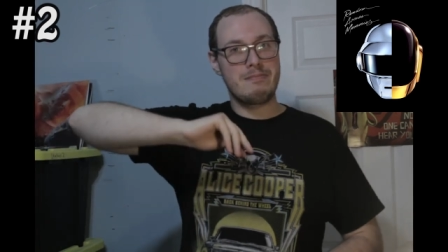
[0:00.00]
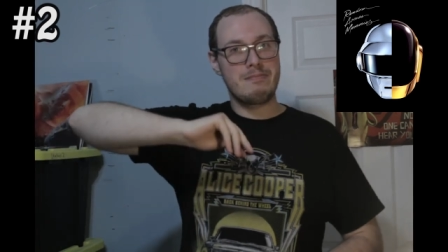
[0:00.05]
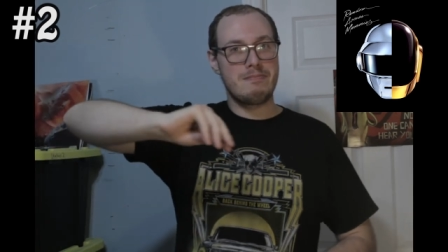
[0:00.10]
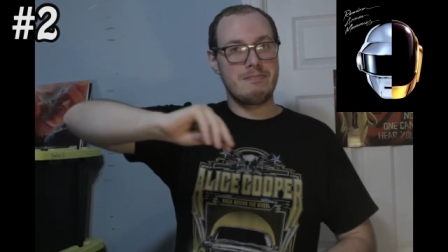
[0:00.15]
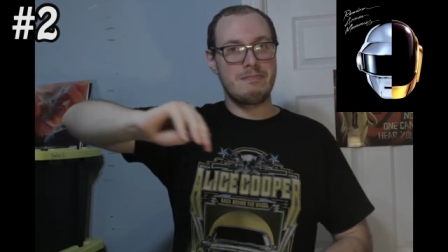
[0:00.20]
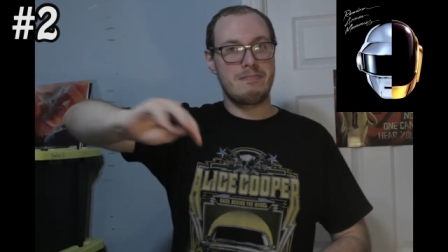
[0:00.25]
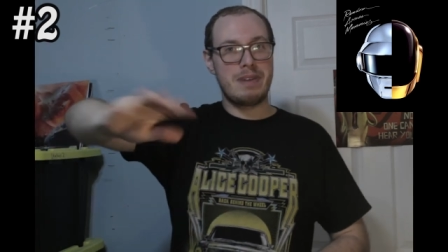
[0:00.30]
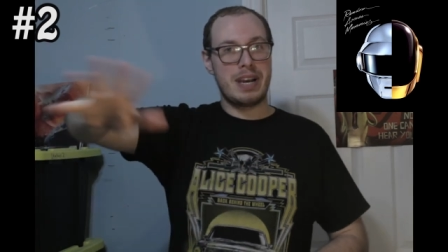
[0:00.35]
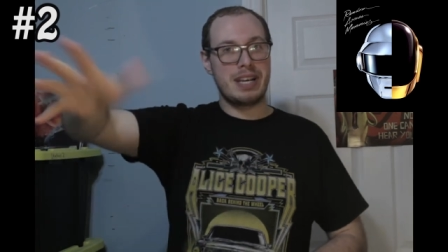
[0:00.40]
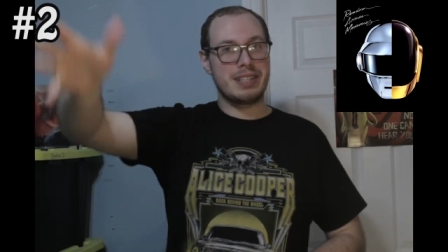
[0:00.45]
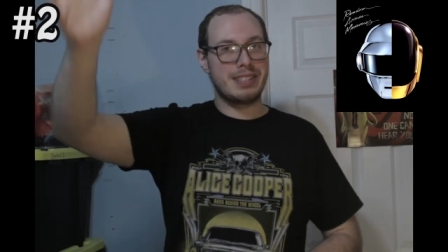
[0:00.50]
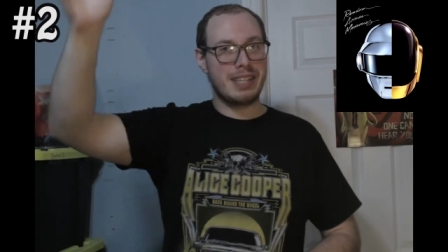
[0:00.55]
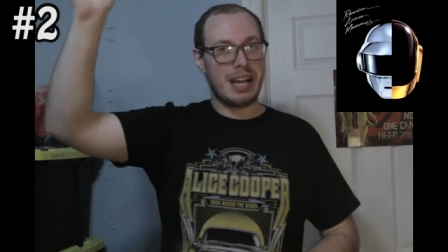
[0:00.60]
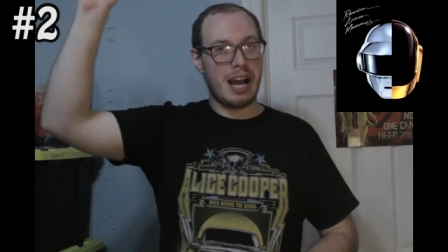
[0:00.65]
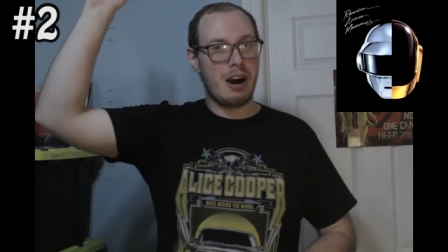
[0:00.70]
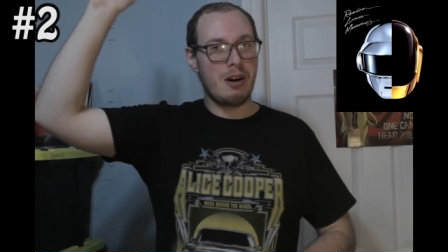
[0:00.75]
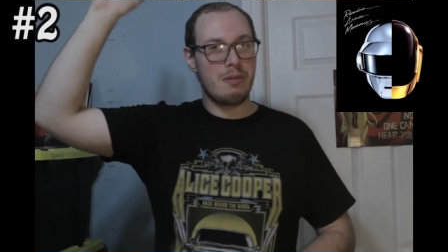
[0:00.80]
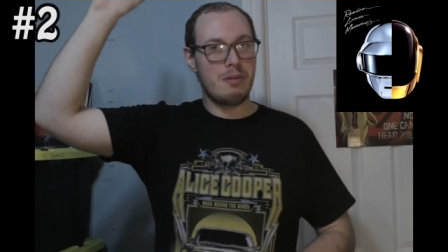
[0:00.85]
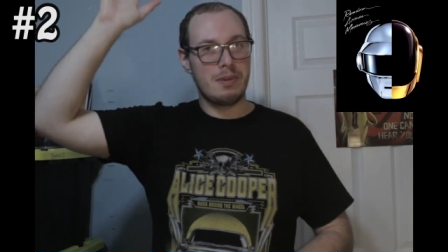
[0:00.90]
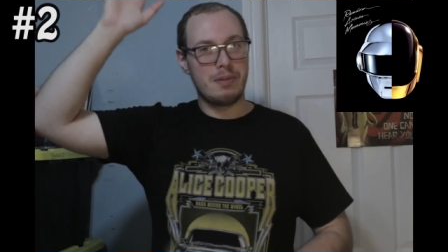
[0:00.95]
best
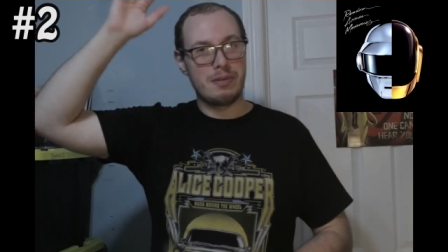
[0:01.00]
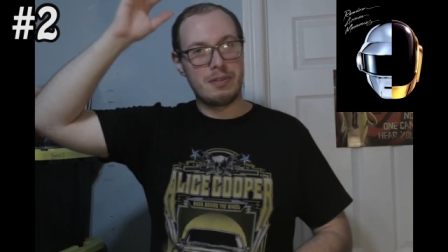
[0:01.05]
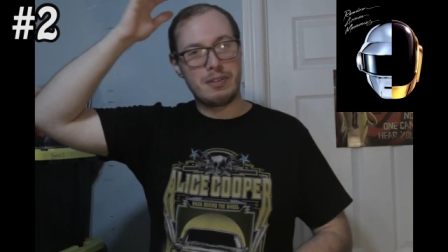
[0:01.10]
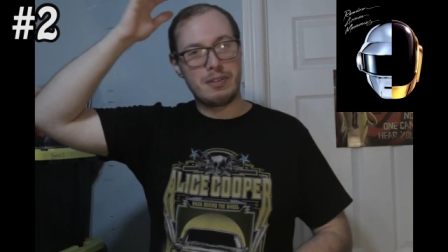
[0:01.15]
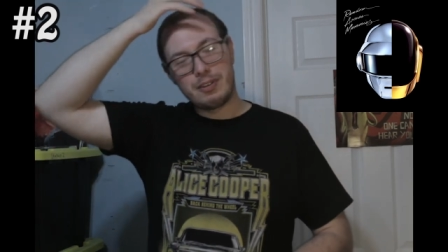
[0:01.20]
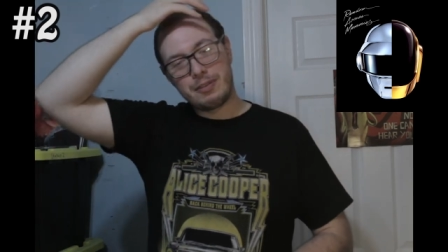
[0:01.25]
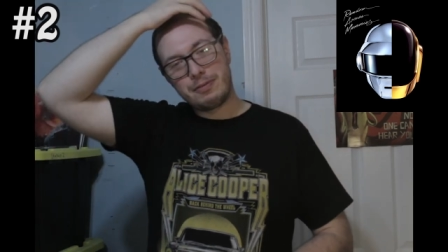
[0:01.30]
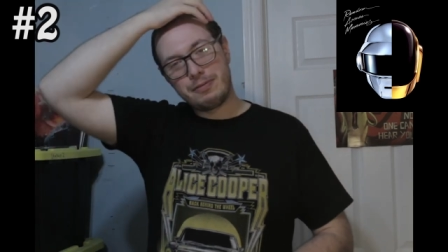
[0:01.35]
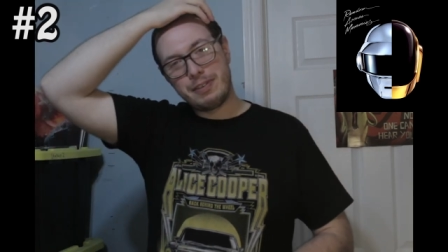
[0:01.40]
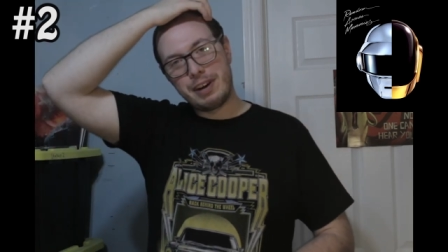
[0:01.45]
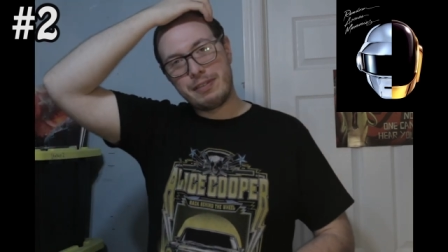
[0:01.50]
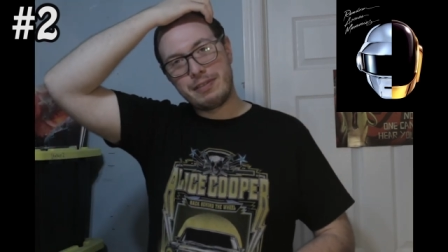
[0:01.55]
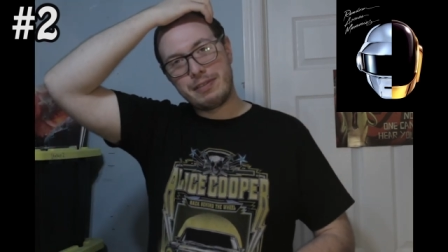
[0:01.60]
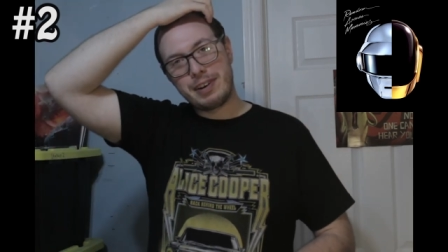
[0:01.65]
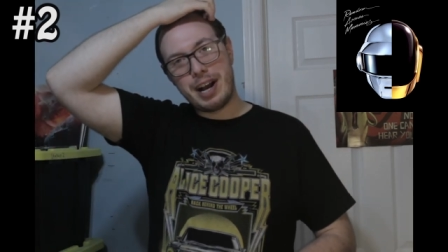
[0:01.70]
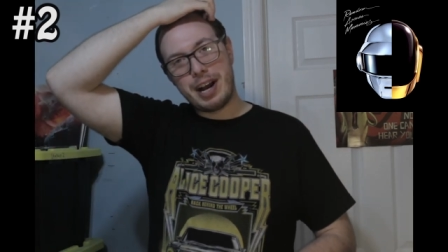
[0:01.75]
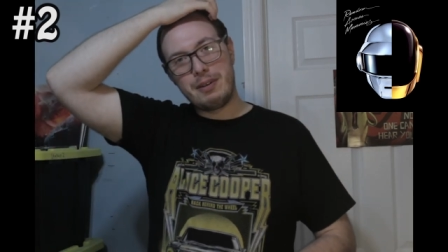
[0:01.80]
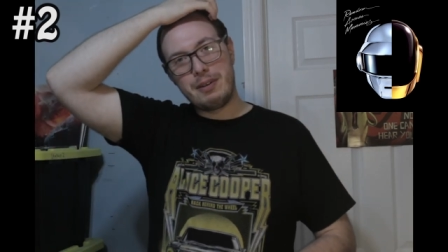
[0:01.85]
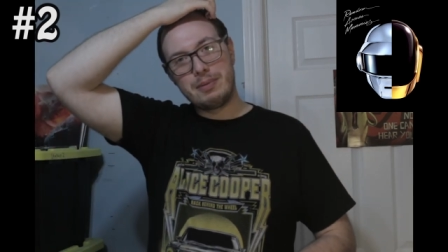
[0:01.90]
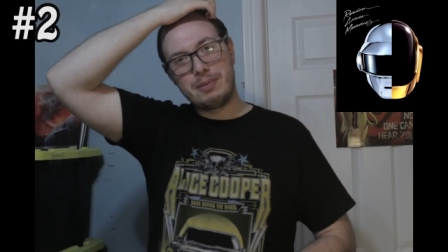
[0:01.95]
album or favorite
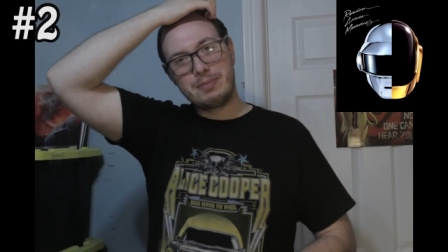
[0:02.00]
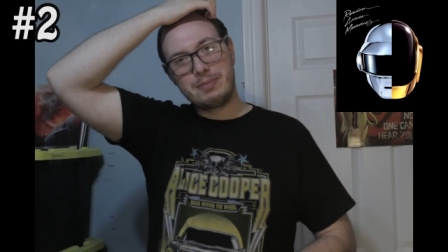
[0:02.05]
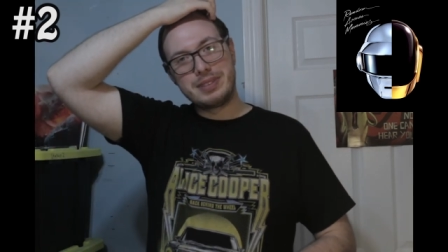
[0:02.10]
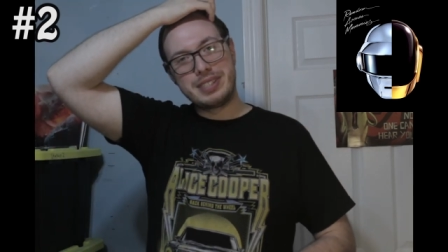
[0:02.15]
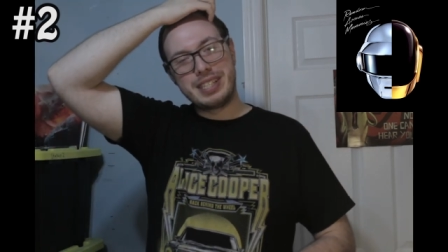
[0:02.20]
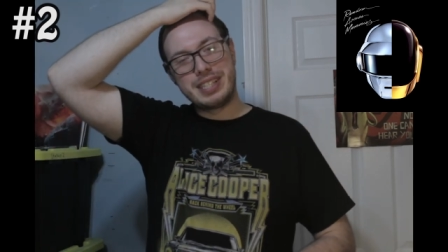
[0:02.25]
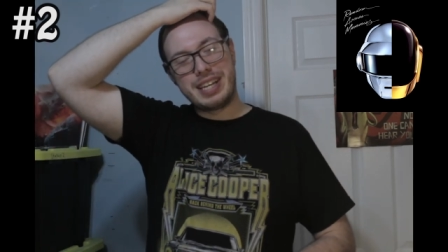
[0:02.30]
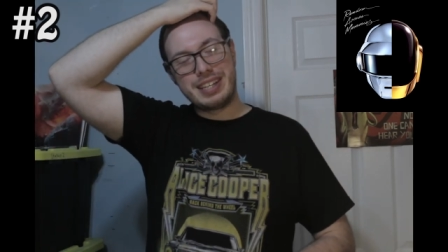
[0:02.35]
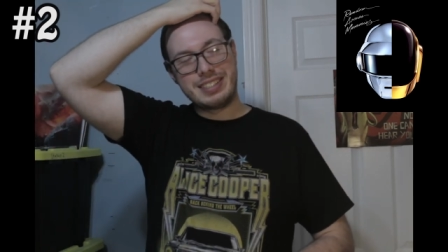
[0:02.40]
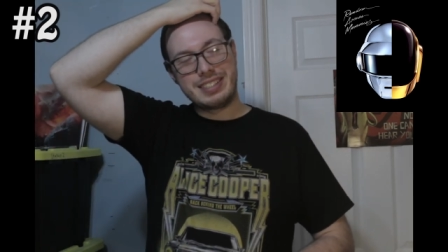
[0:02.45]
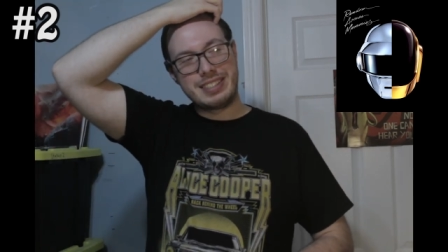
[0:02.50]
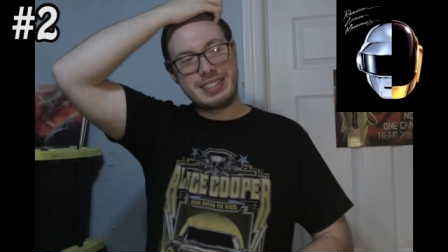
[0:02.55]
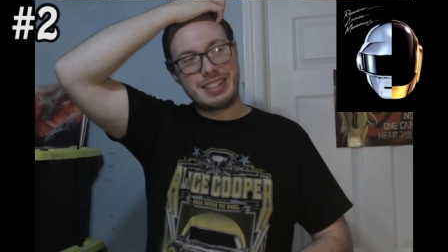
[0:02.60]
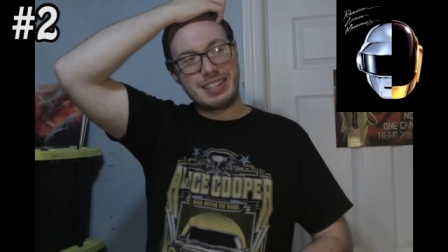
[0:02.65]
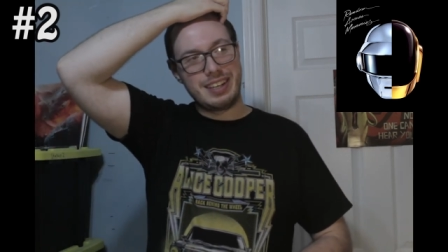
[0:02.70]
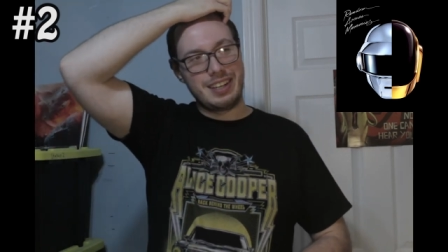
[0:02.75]
albums that's uh,